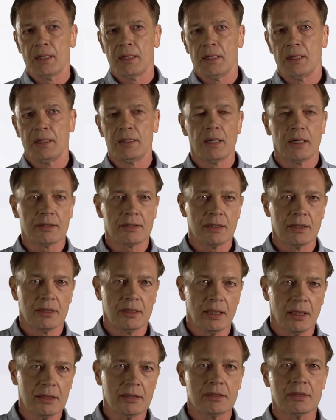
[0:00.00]
In
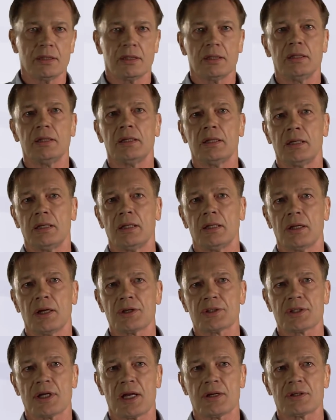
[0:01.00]
1990, in
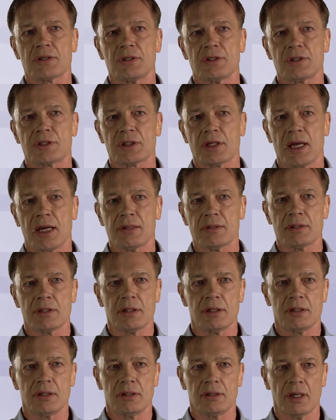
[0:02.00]
Los Angeles County
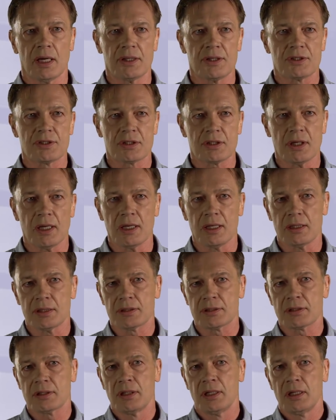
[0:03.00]
in the United
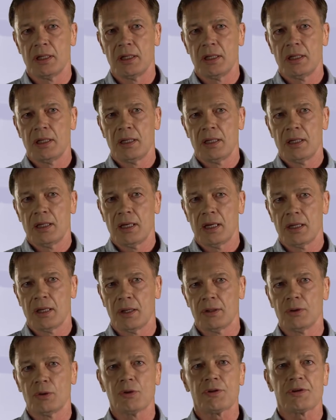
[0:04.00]
States, an
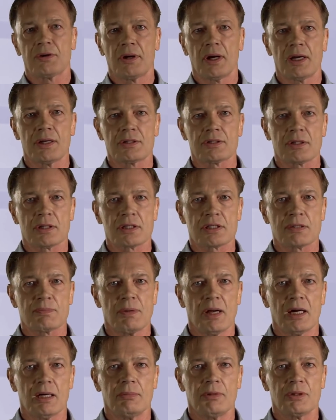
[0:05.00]
unauthorized
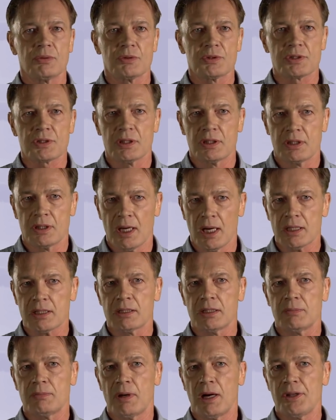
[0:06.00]
experiment was
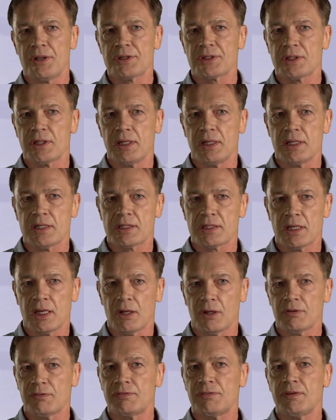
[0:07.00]
conducted by the CDC
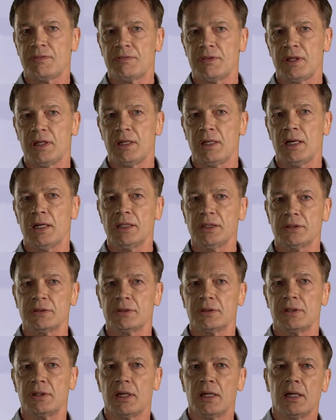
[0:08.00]
on
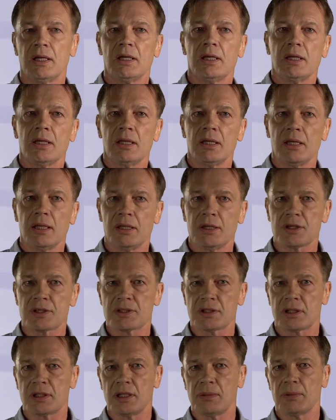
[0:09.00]
1,500 inner
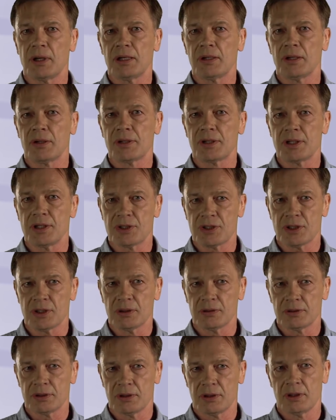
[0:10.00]
city minority
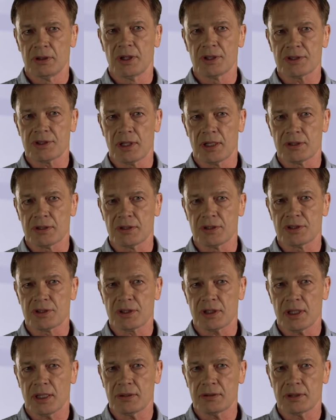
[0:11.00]
children in Los Angeles
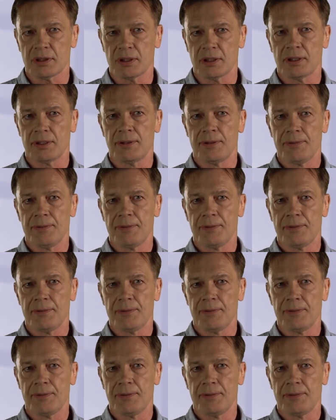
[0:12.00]
County.